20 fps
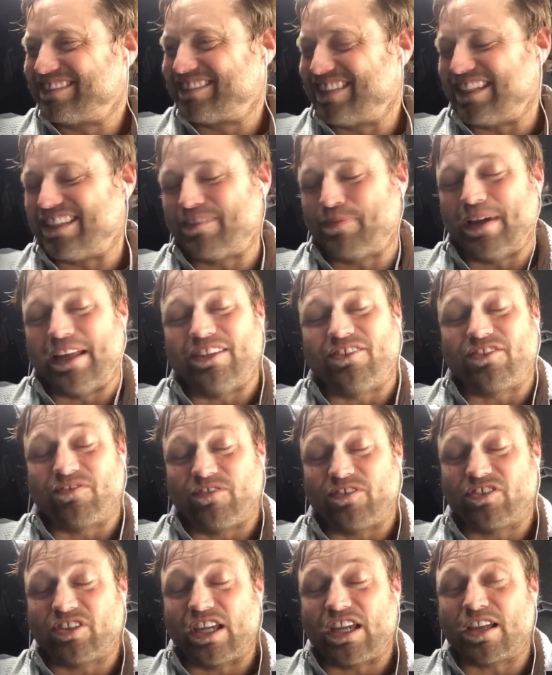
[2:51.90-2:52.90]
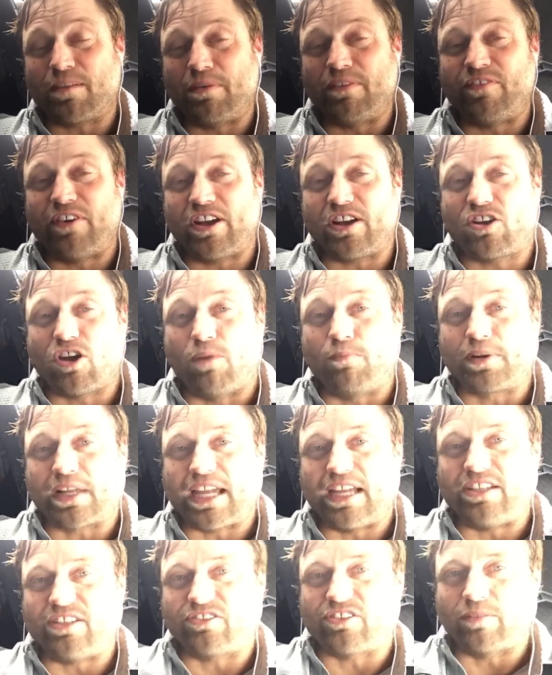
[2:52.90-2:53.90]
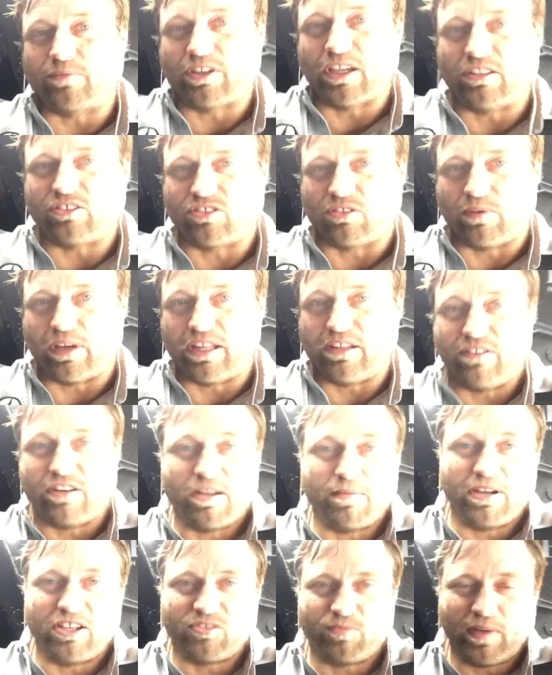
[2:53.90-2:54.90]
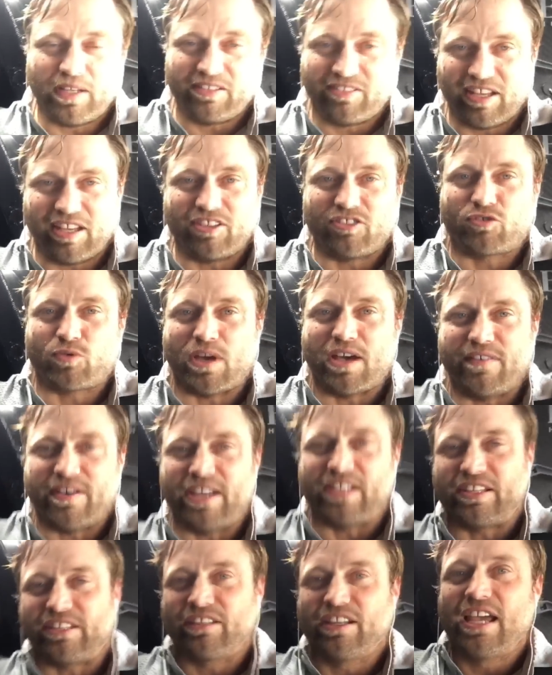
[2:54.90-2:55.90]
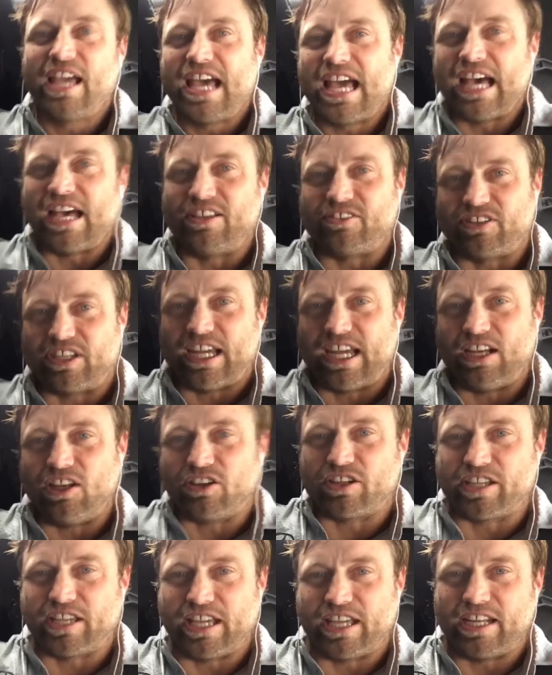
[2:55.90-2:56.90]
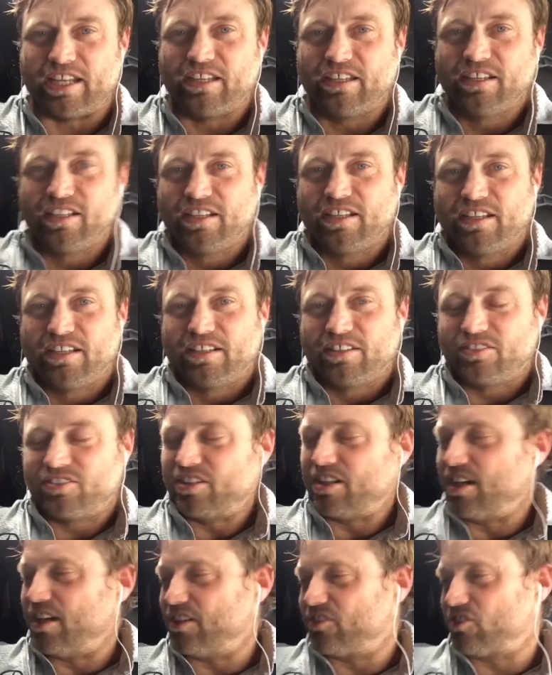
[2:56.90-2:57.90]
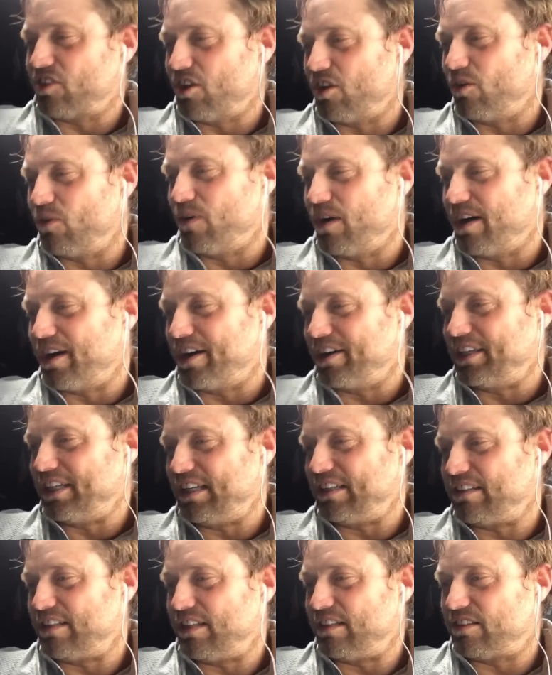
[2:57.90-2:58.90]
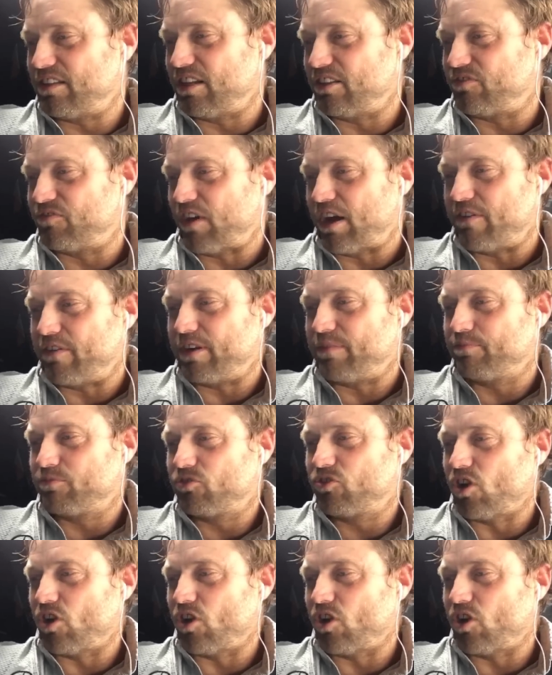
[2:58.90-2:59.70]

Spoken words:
it depends. It can be very complicated sometimes, the weather, and I might spend 10 to 12 hours a day looking at it, it does vary.